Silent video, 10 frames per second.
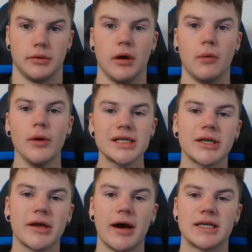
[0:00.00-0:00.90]
Yo, what's
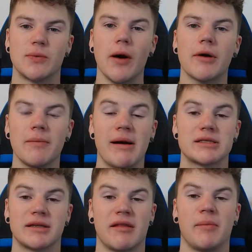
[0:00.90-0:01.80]
good guys? Welcome
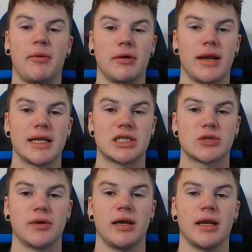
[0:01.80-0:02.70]
back to another Borderlands
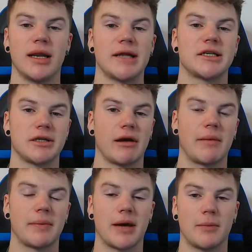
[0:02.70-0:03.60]
3
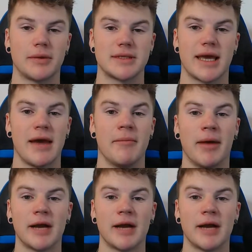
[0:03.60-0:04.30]
Legendary Up and Glad once again.